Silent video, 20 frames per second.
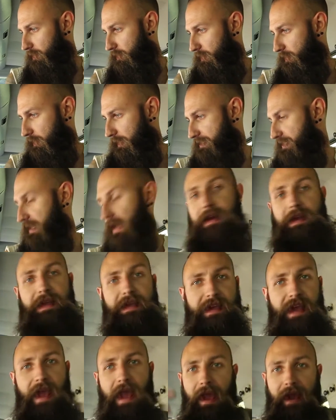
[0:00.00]
It's not
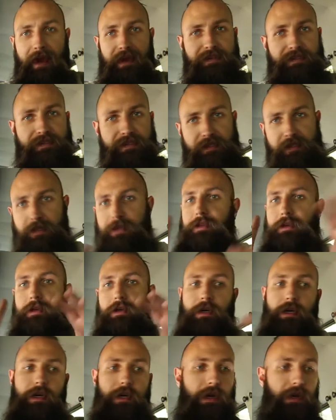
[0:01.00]
encased in
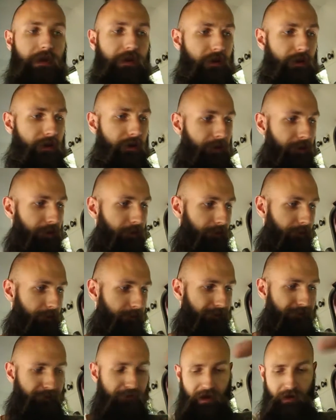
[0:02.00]

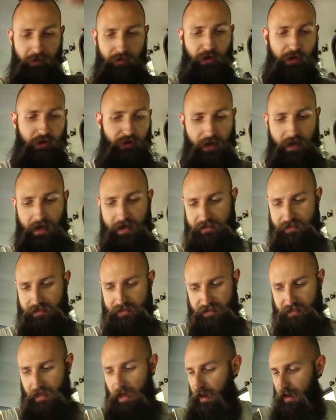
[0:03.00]
fiberglass
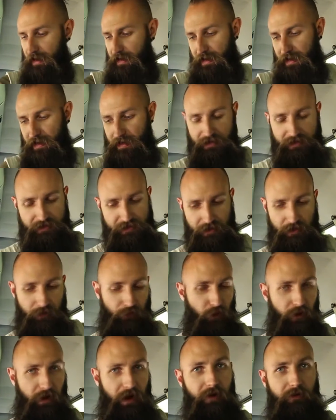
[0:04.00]
sidings
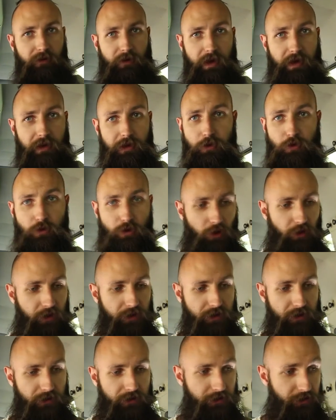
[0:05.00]
and whatever like the new
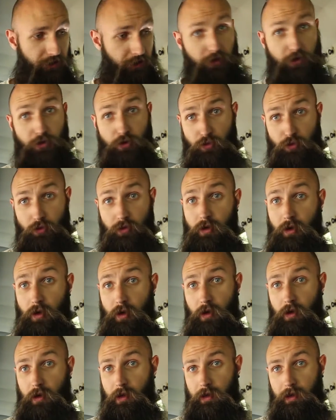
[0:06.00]
cars do.
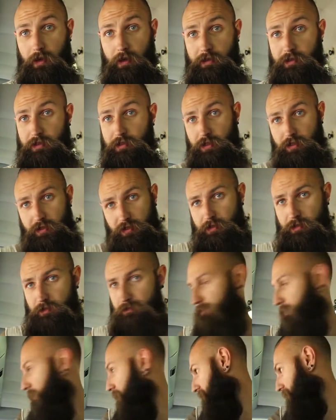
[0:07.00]
It's
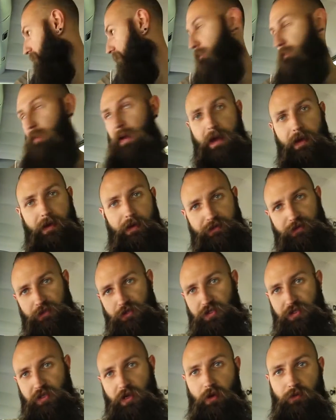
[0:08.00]
in the back, it's
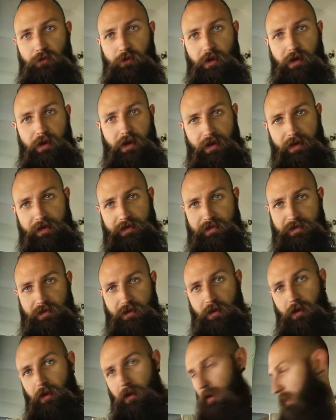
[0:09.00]
just covered, and it has
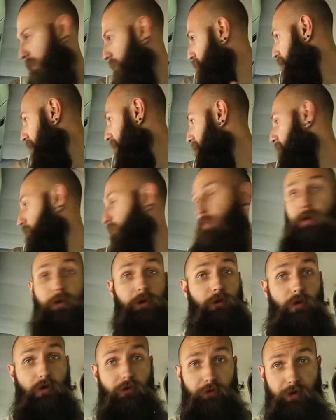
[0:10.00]
a giant
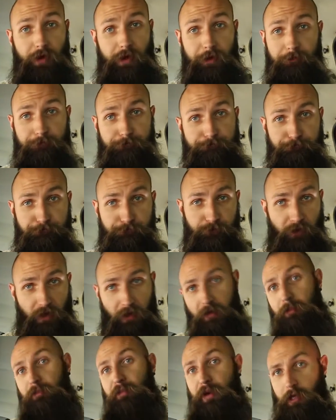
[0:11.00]
pillow over it.
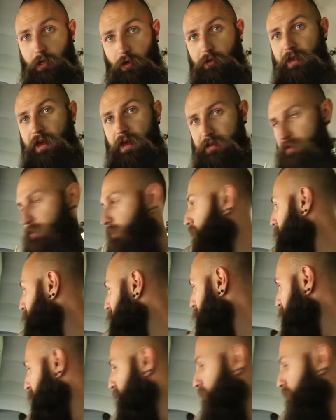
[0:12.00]
The pillow that turns into